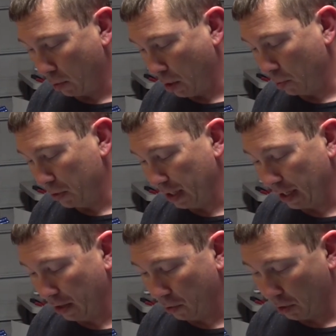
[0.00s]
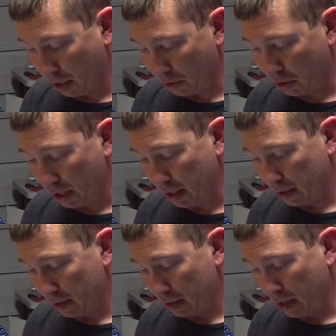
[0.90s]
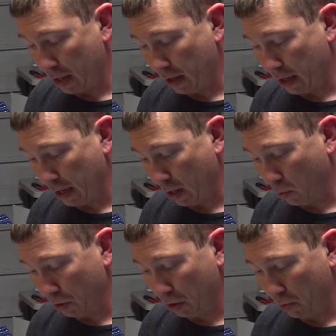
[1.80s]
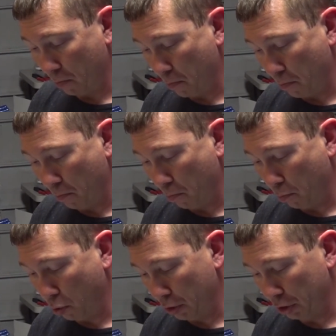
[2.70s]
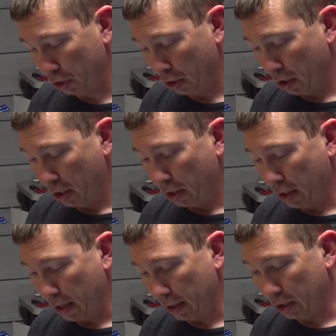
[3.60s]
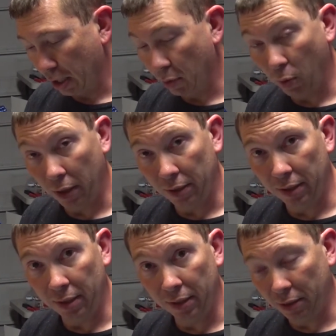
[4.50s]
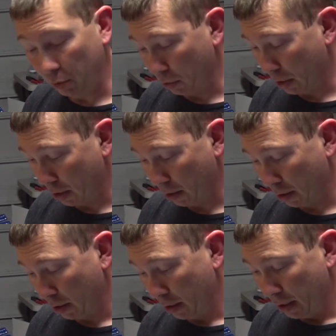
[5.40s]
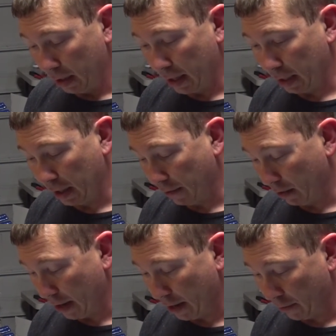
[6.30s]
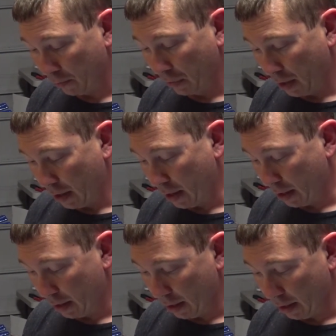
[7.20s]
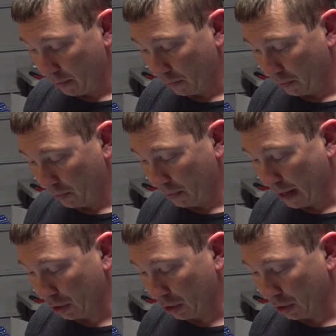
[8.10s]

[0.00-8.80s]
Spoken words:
I'll stick it into the underside, and then I will push JB Weld steel through here, let it level out, and that